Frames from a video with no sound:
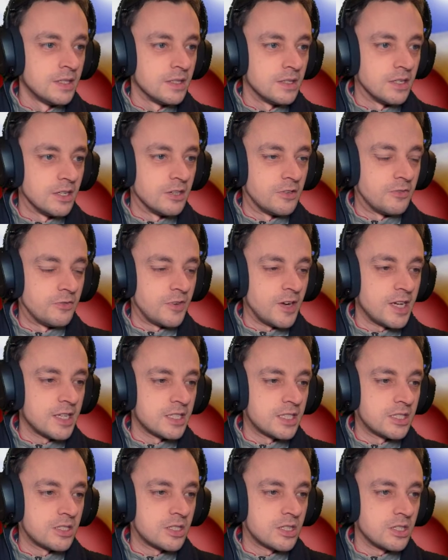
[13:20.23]

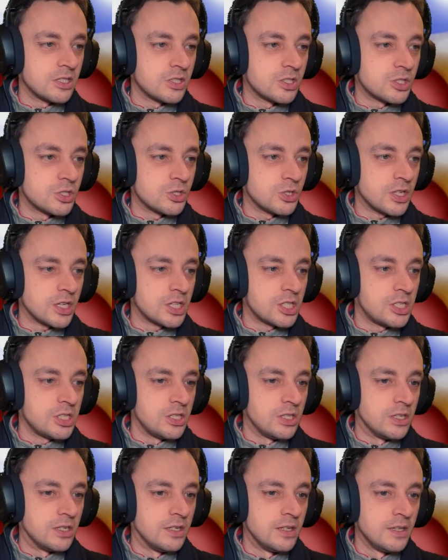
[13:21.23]
Advanced
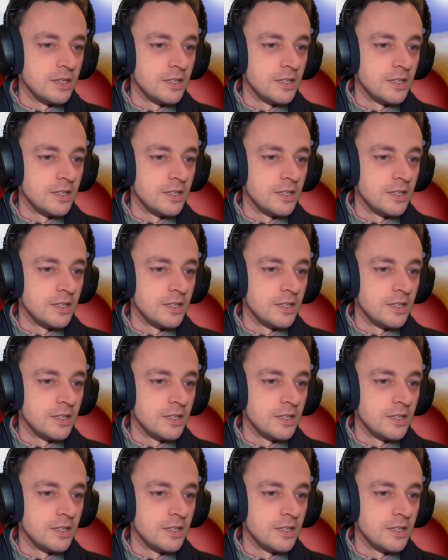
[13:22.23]
construction!